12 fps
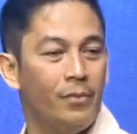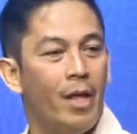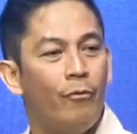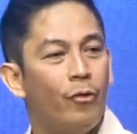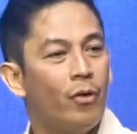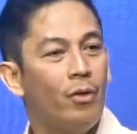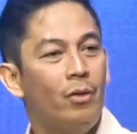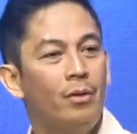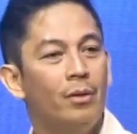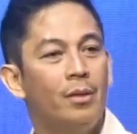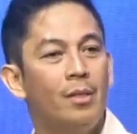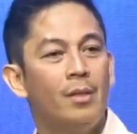
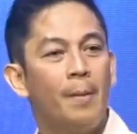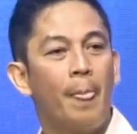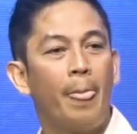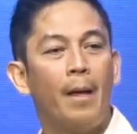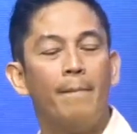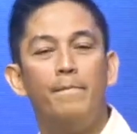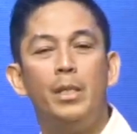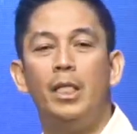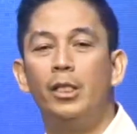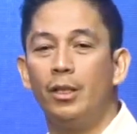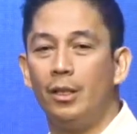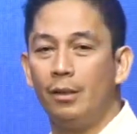Never
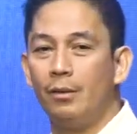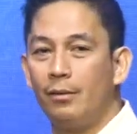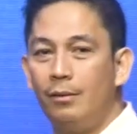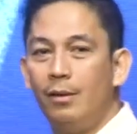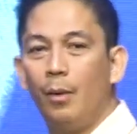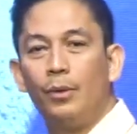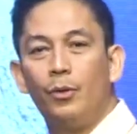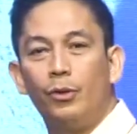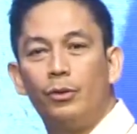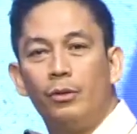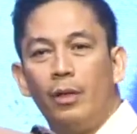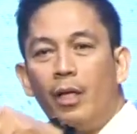belittle. I want
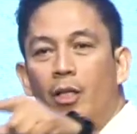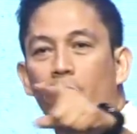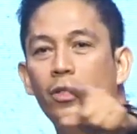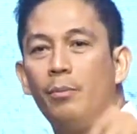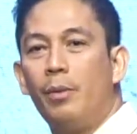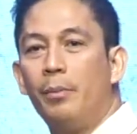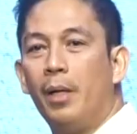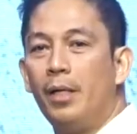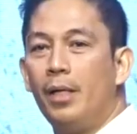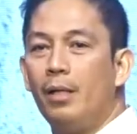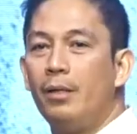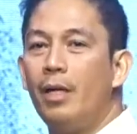to encourage
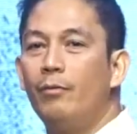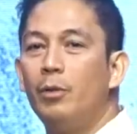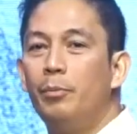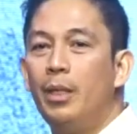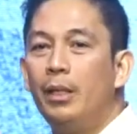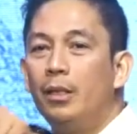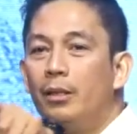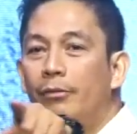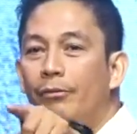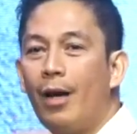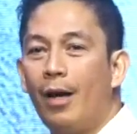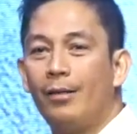everybody here. Never belittle
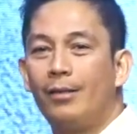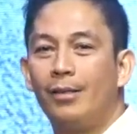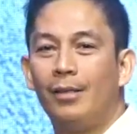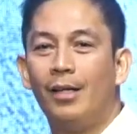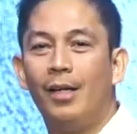the fact